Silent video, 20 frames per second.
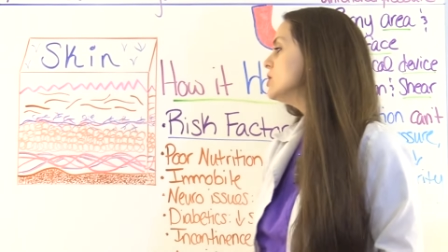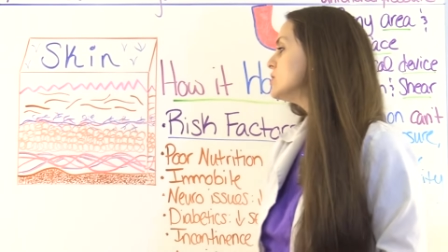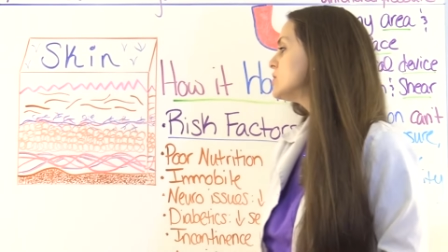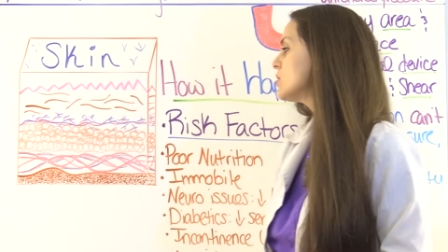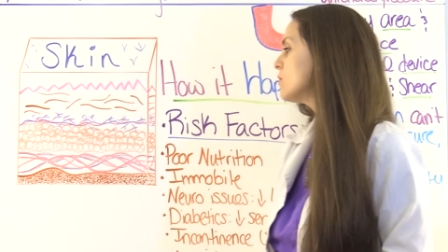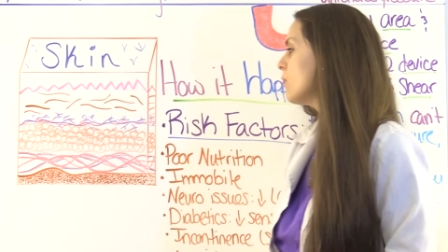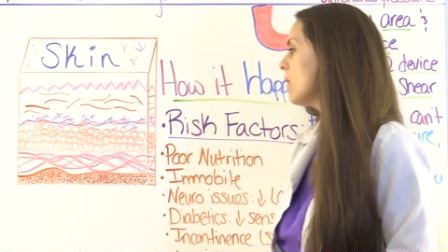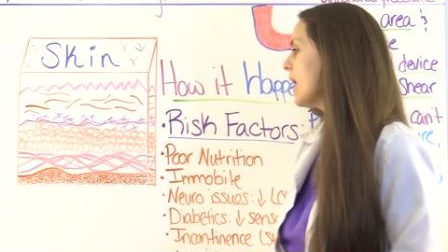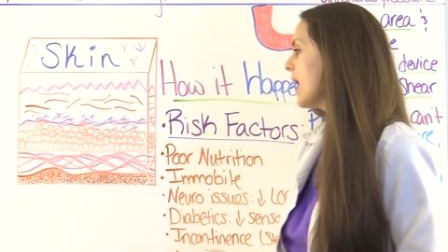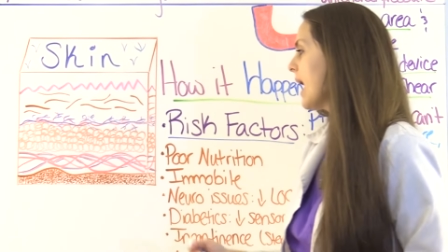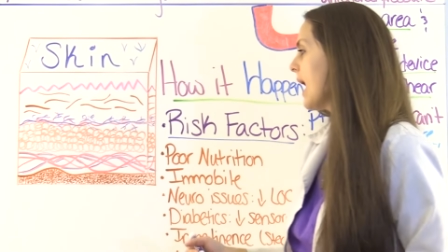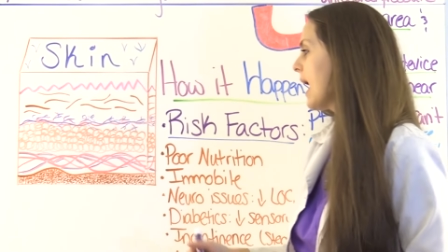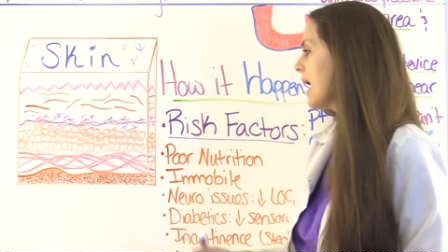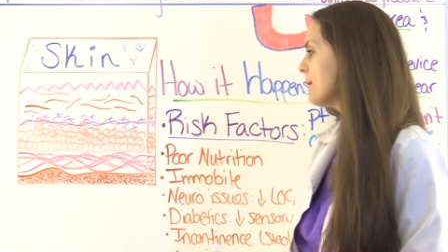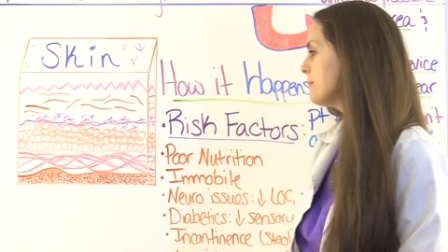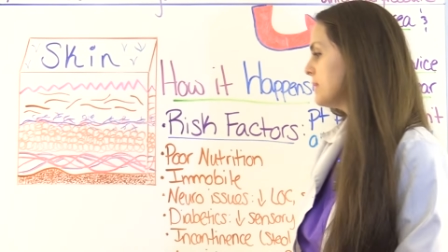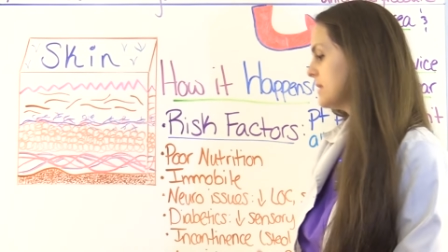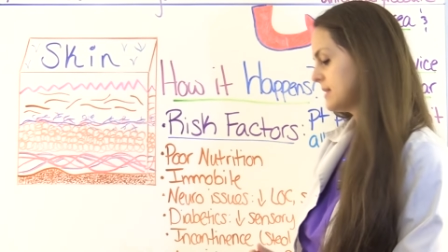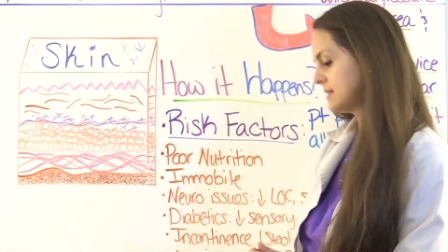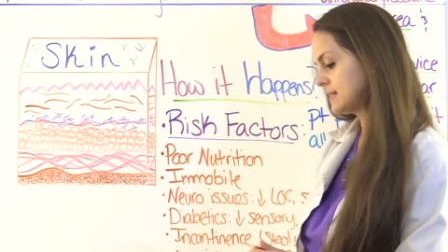So what
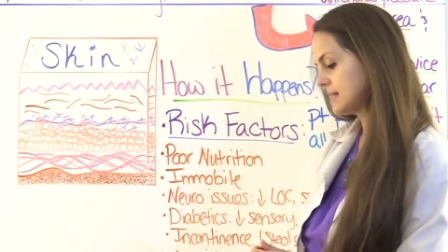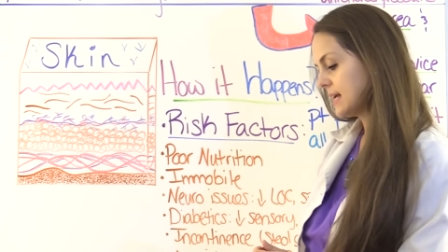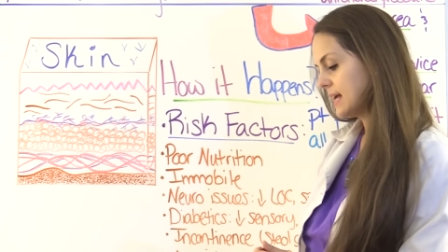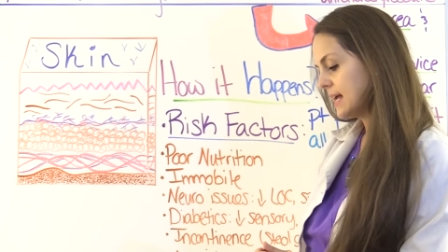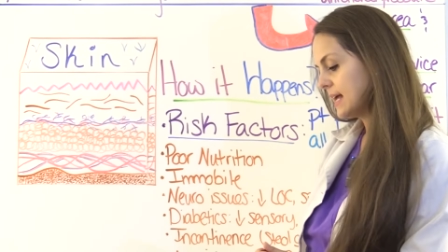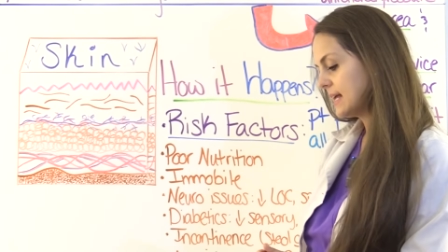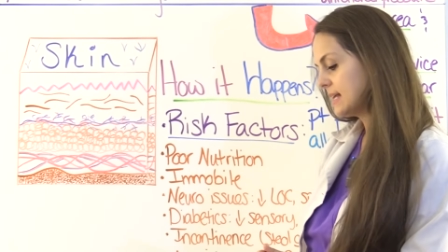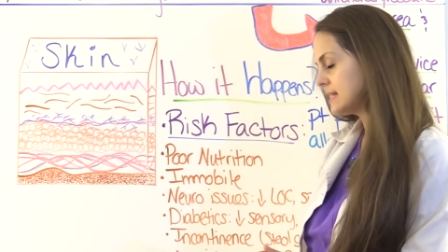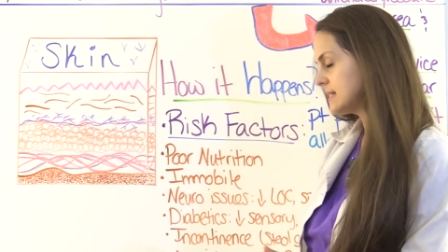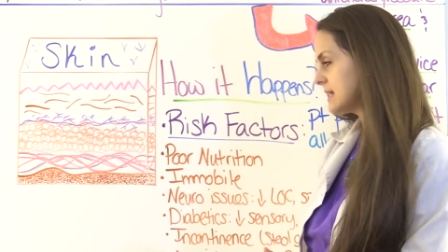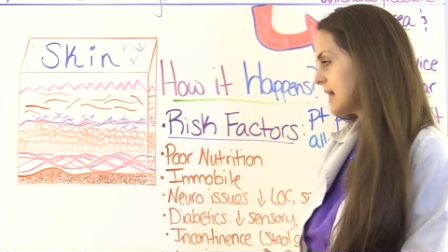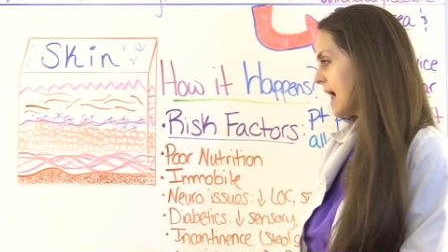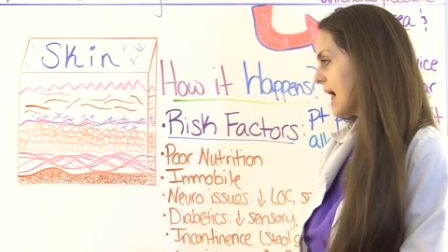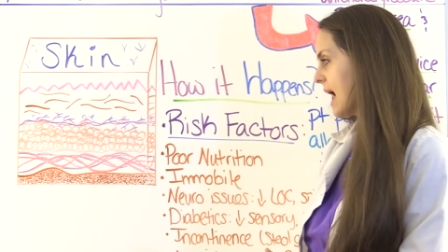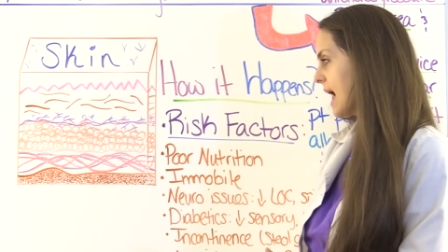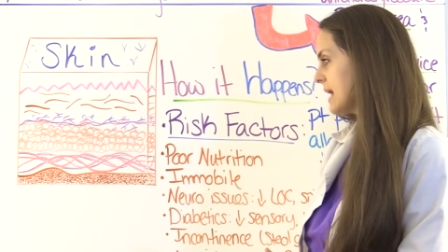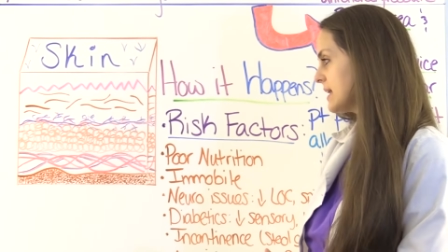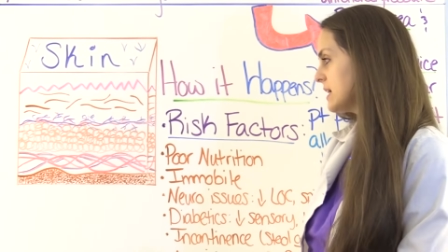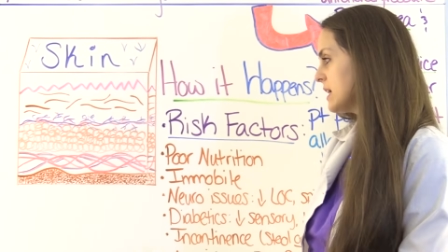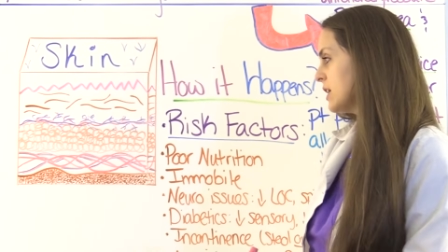happens is
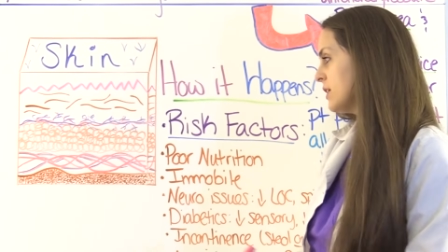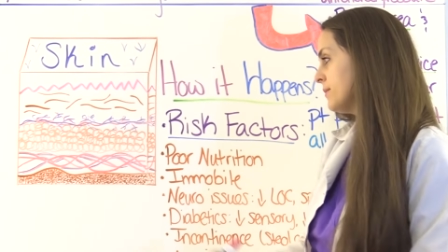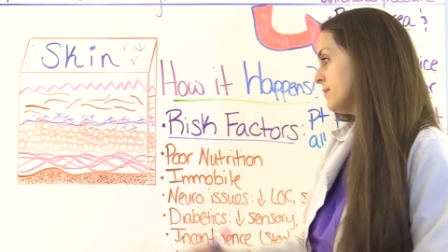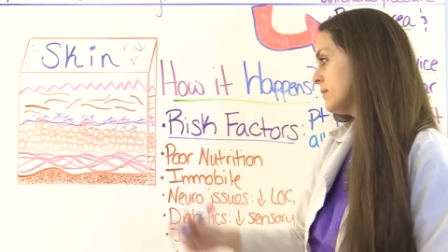that,